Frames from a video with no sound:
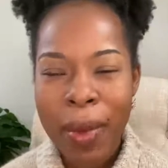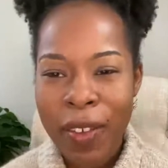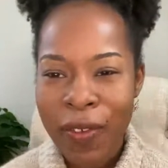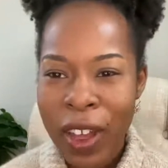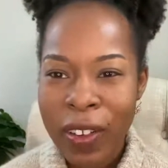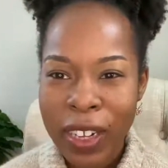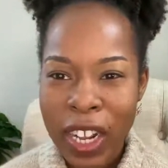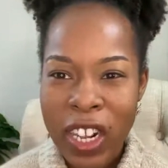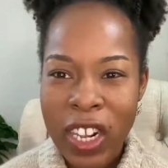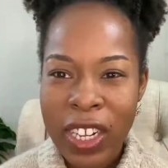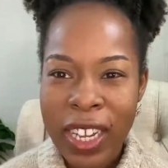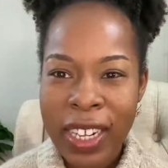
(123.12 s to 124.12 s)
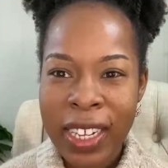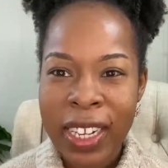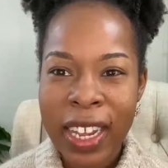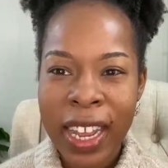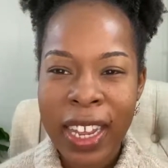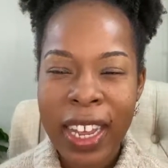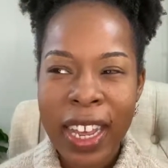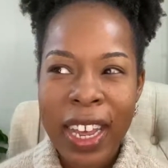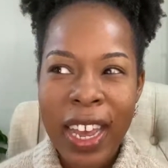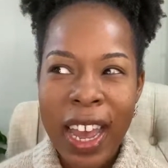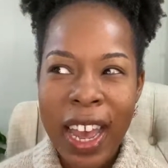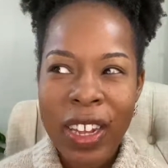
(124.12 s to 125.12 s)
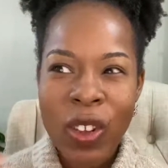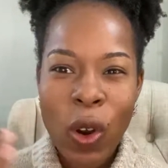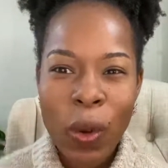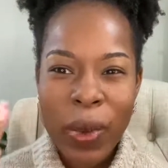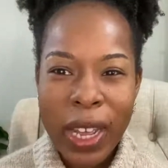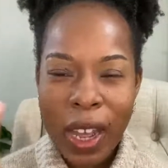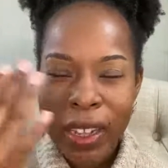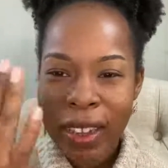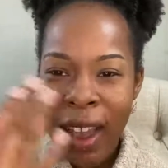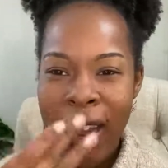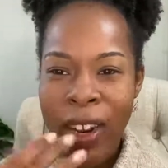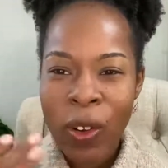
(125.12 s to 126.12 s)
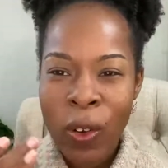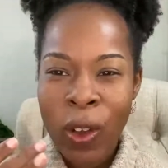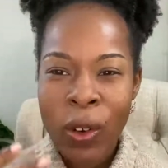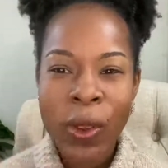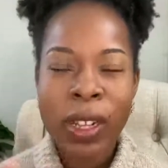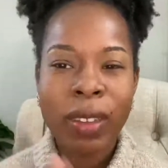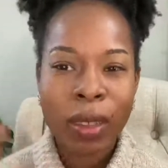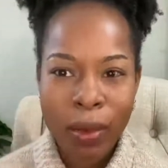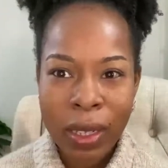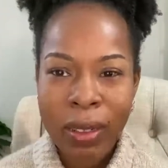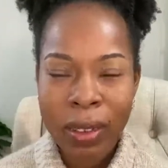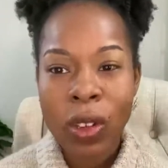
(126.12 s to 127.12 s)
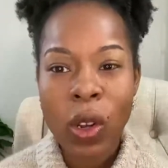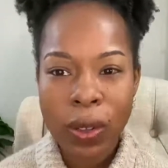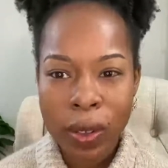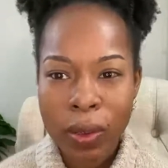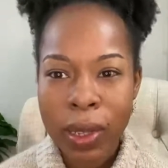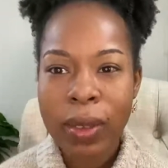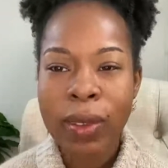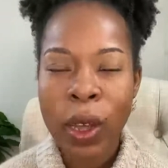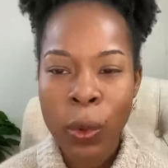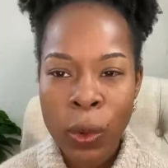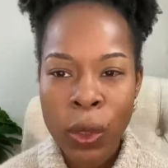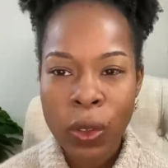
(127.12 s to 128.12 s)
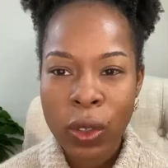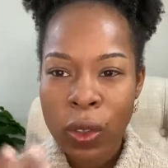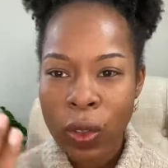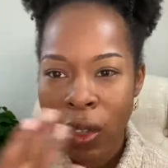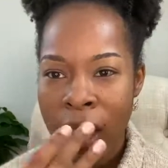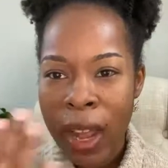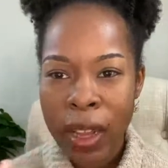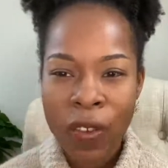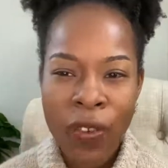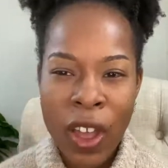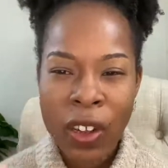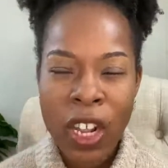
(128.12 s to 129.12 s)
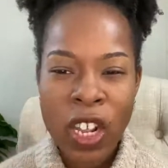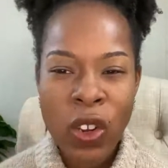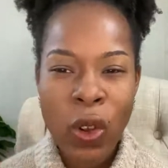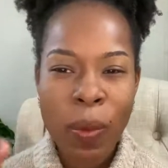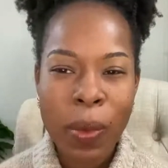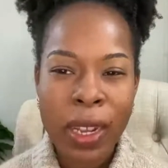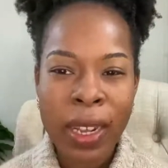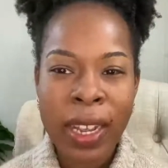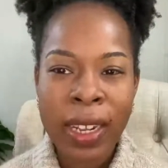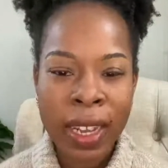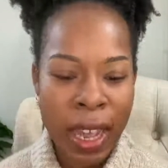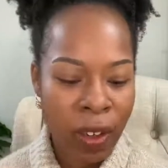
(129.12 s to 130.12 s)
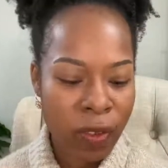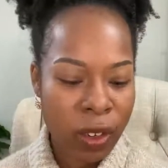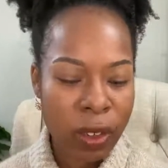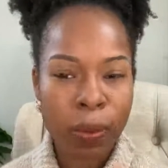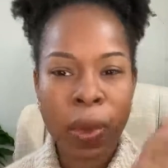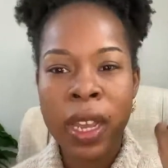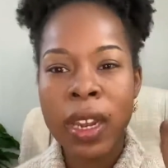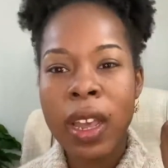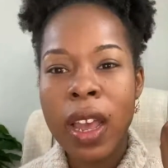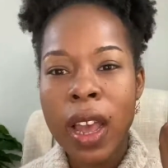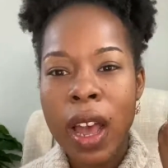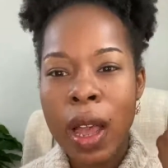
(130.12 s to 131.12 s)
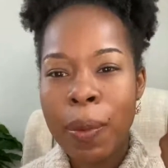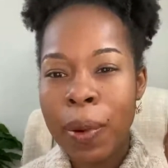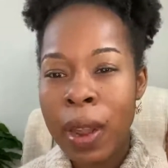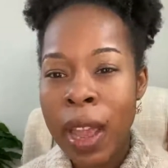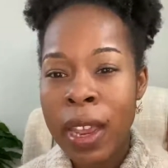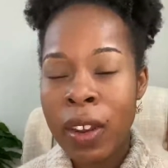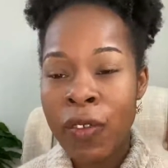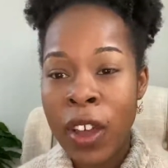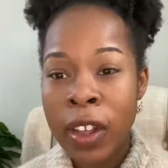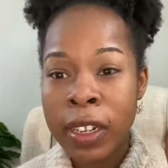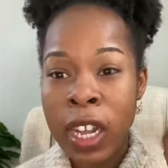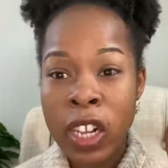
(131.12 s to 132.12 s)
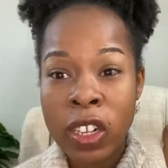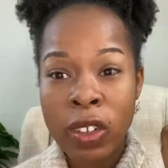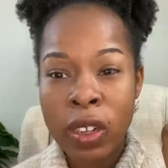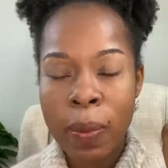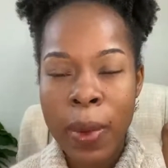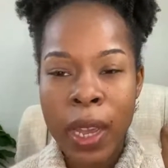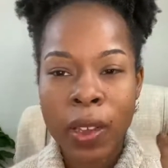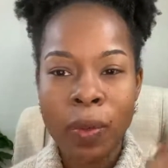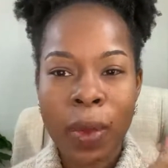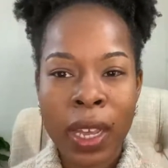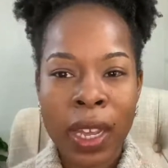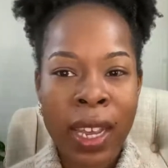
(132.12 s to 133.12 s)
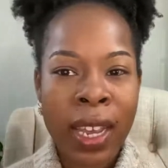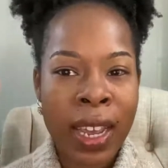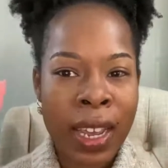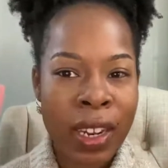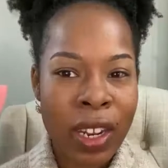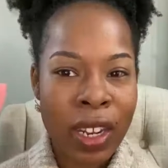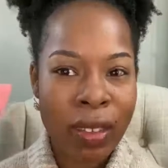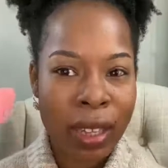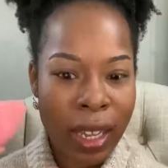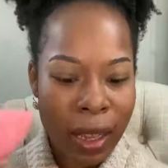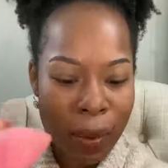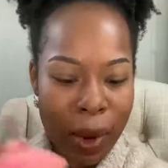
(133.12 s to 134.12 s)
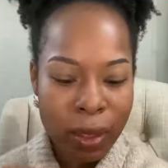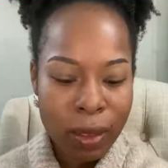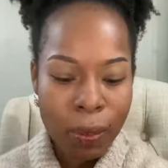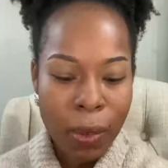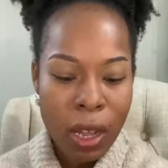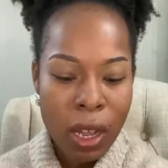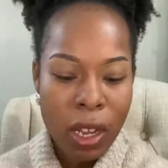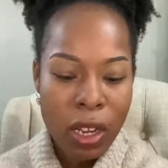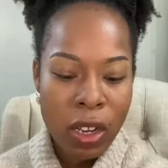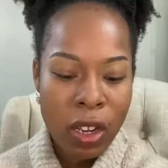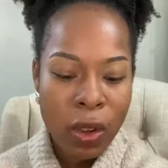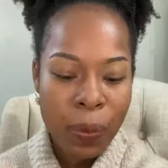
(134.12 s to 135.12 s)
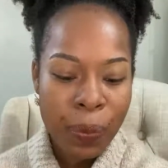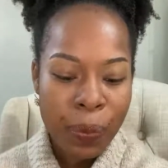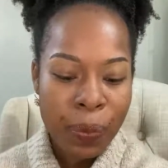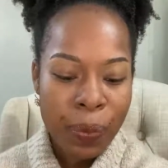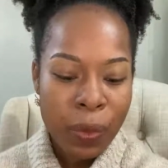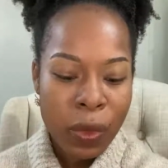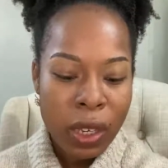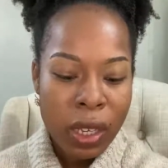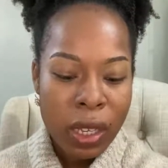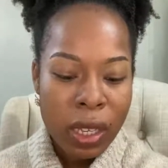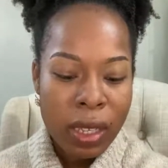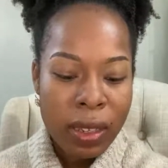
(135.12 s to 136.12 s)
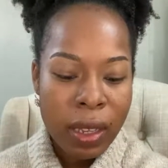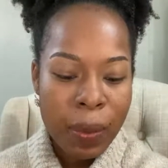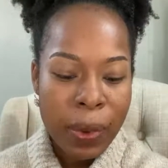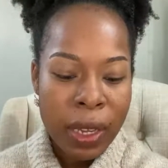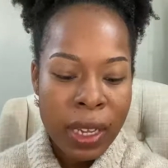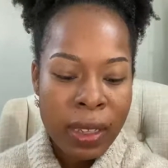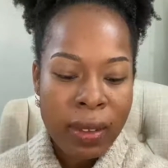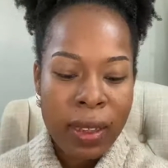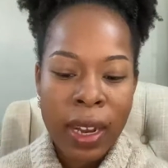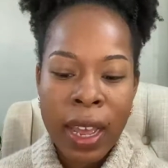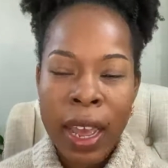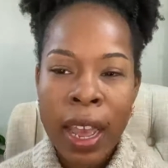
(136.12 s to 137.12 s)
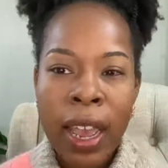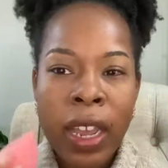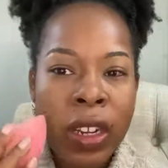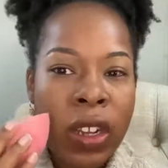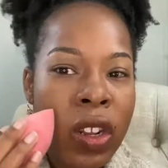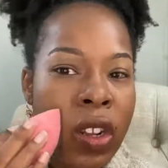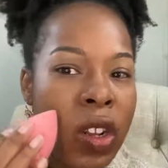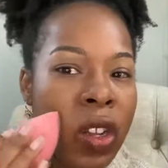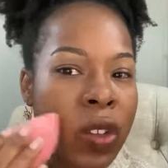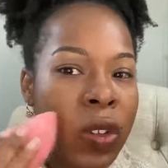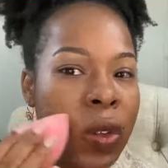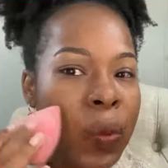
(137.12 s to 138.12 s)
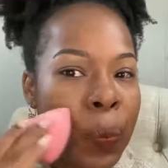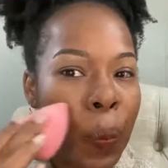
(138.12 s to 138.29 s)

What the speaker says: my foundation lately, normally I dot it on with some, you know, sometimes I will still dot the foundation on, but lately I've just been applying the foundation to the back of my hand and then taking my sponge, dipping into that, and then just